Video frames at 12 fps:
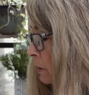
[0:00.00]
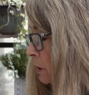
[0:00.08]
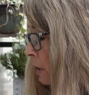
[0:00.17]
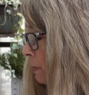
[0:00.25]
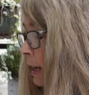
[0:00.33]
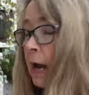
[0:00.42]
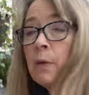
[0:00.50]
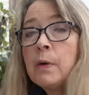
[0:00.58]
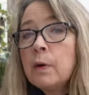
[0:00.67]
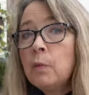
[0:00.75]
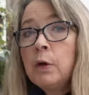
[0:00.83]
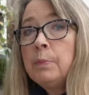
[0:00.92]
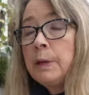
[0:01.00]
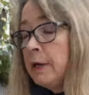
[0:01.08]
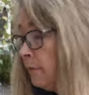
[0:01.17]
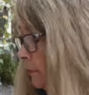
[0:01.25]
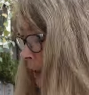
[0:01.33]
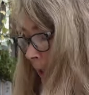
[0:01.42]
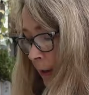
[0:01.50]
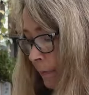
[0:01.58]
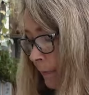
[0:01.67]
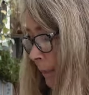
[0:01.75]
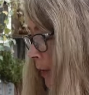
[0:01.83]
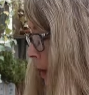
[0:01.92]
somehow it would benefit them,